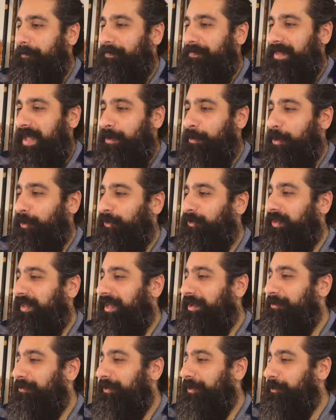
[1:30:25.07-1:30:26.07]
I won't sing
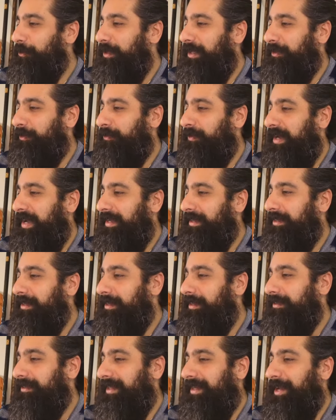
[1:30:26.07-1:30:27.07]
it for you. Well, that's fine.
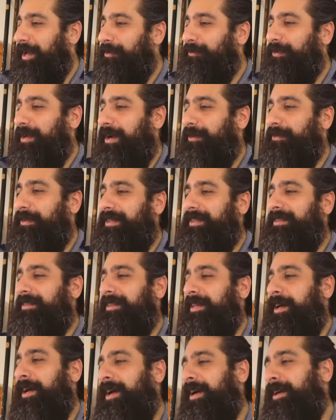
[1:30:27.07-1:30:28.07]
So love covers
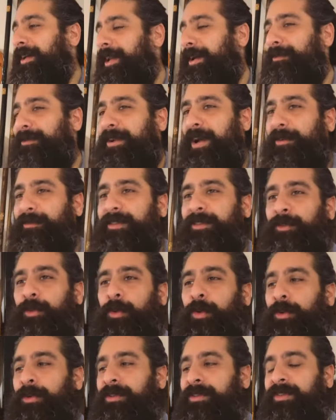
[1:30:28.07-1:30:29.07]

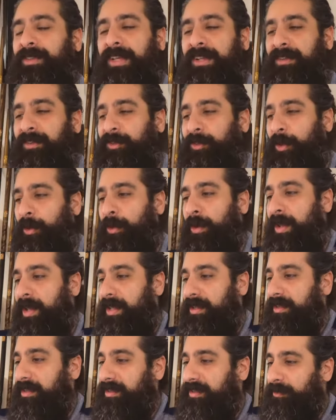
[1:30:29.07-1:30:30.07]
all sin. So
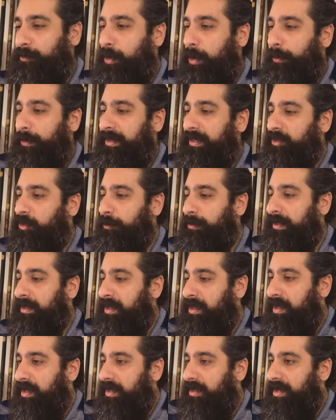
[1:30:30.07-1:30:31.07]
this is what we need to be.
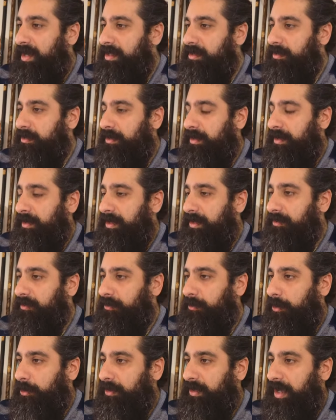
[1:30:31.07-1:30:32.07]
Let's
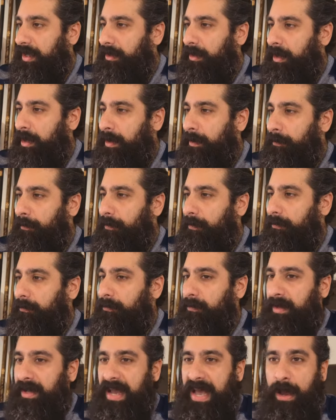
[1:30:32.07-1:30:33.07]
look at
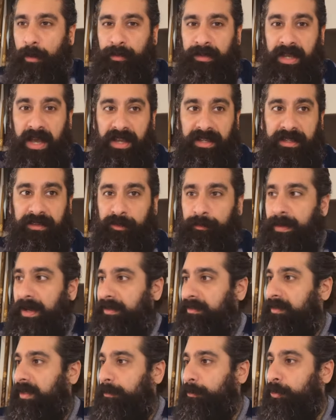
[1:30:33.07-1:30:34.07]
how Yah gives
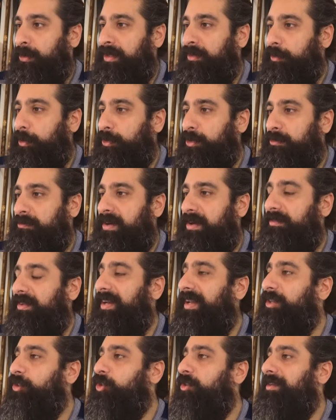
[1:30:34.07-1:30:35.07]
back double. Let's go to
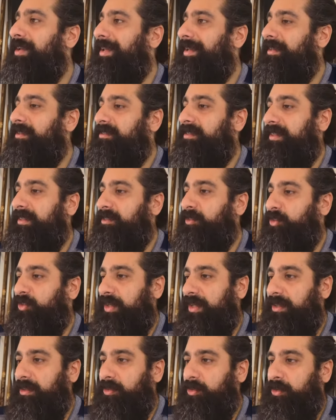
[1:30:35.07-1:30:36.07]
Revelation
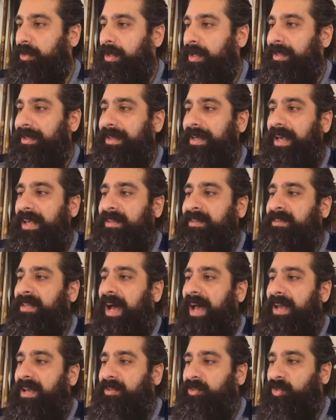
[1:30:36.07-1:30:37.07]
18:6,
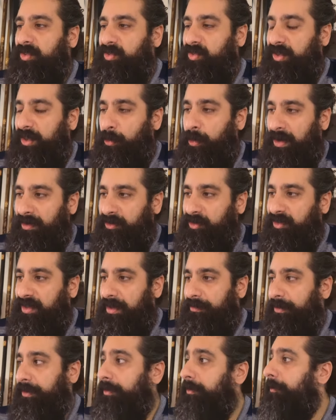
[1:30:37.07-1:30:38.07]
Isaiah
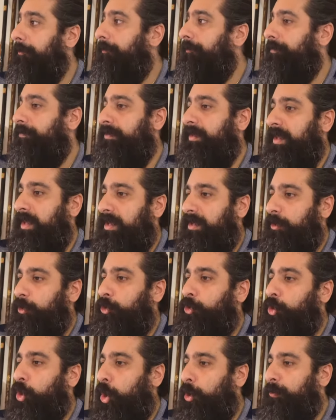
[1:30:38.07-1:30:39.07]
61:7,
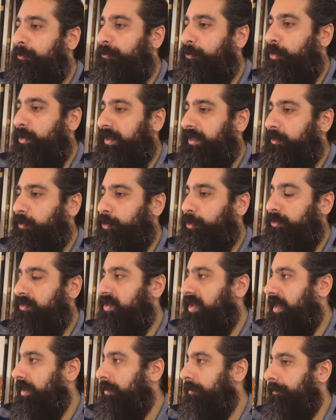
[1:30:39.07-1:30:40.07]
Job
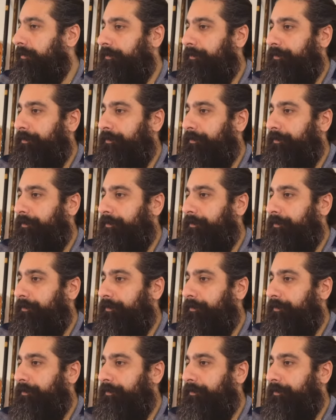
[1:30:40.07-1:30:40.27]
42:10.